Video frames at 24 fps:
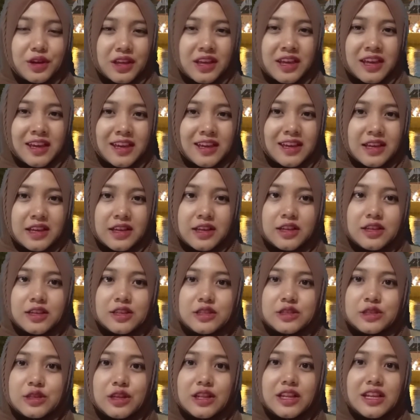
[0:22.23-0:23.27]
Okay,
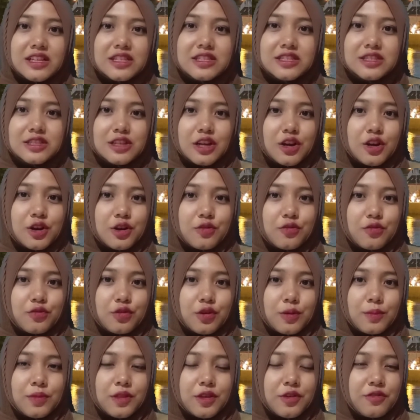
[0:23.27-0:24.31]
so let's
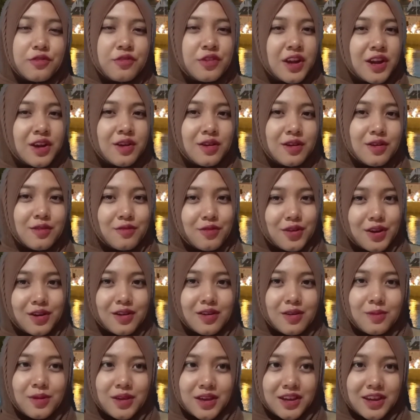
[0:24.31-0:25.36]
start from the
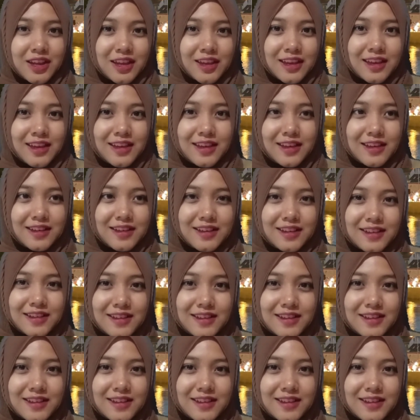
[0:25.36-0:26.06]
very beginning.